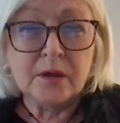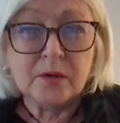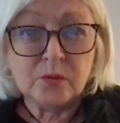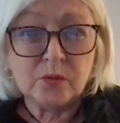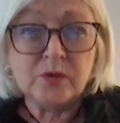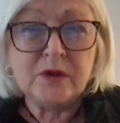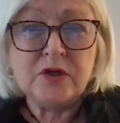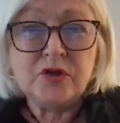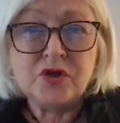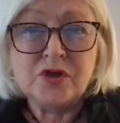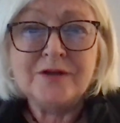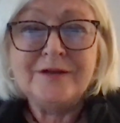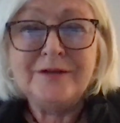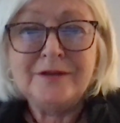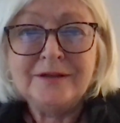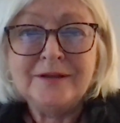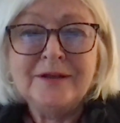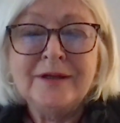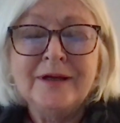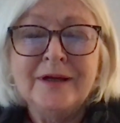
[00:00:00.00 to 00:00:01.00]

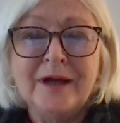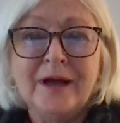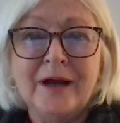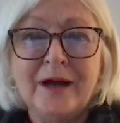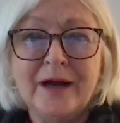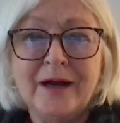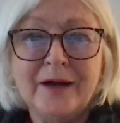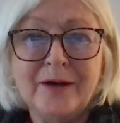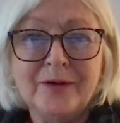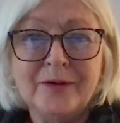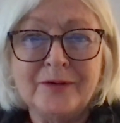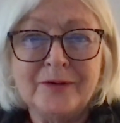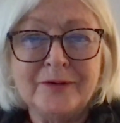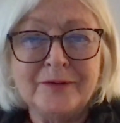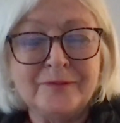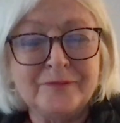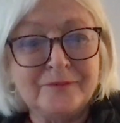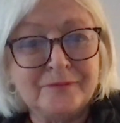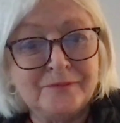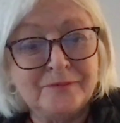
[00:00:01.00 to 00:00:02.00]
region
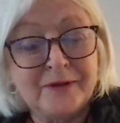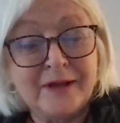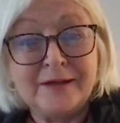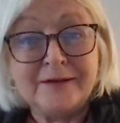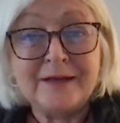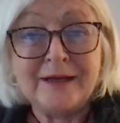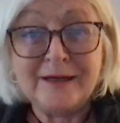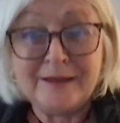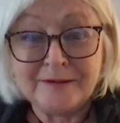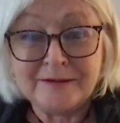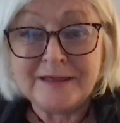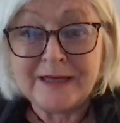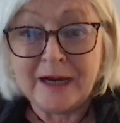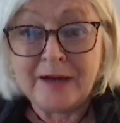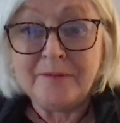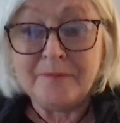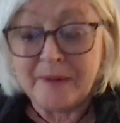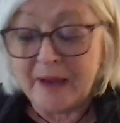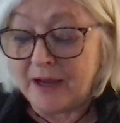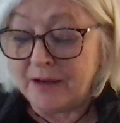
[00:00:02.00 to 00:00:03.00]
that they
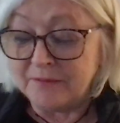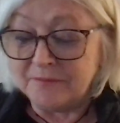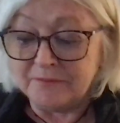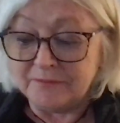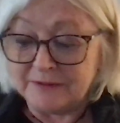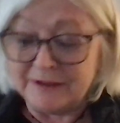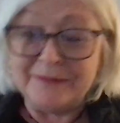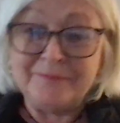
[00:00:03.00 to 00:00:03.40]
date back